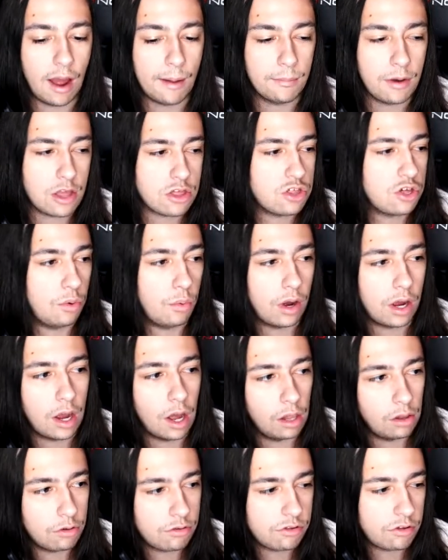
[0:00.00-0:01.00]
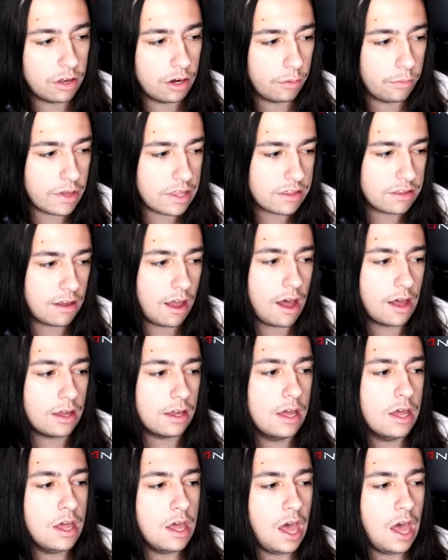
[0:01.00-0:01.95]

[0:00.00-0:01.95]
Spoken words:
I'm not sure what colors are going to restock.